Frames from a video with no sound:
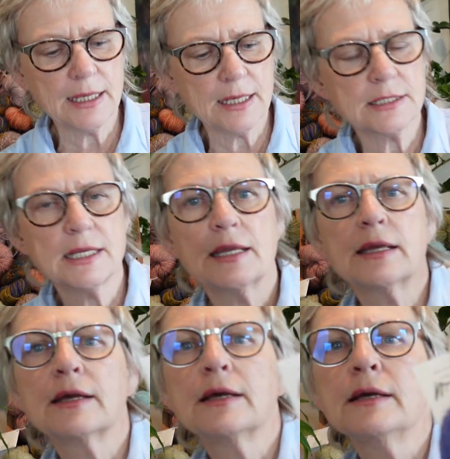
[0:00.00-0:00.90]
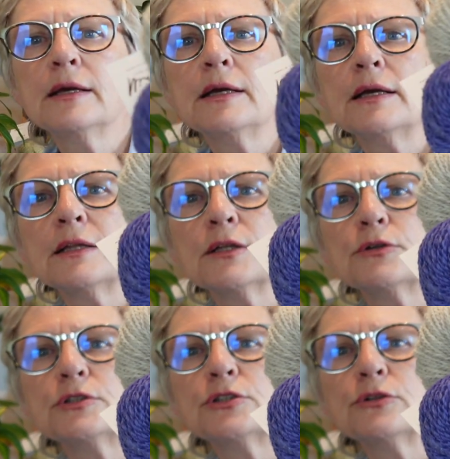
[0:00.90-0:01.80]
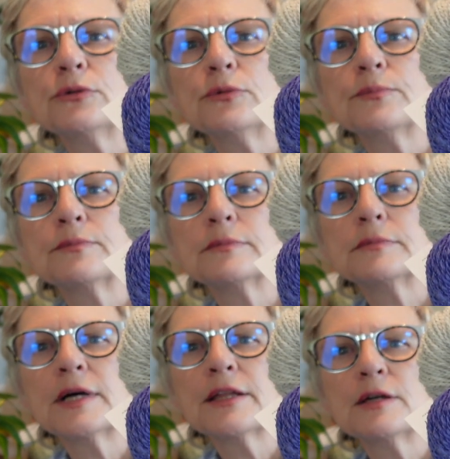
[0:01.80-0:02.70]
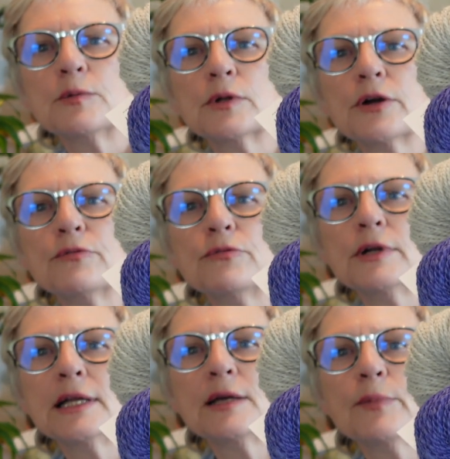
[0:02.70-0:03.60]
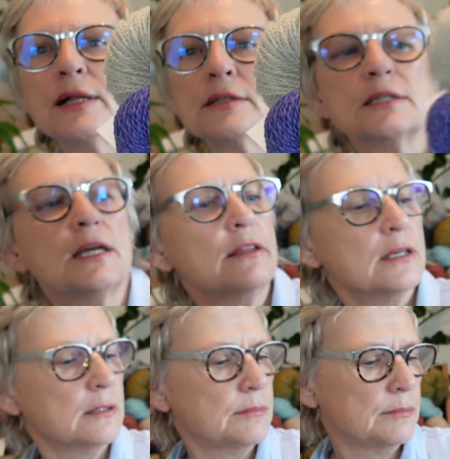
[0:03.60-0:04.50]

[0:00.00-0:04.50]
latte. And those two I think will go really well together.